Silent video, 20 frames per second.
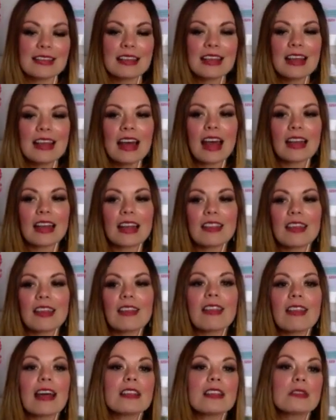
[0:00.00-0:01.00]
And I
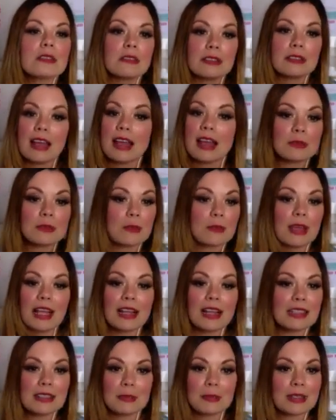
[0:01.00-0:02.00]
think that's
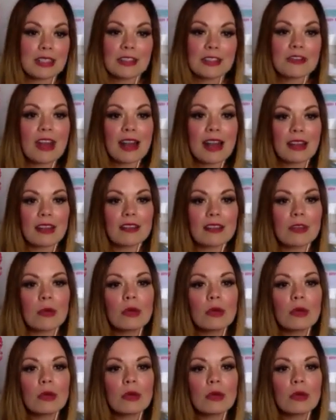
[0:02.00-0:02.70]
my ultimate strength.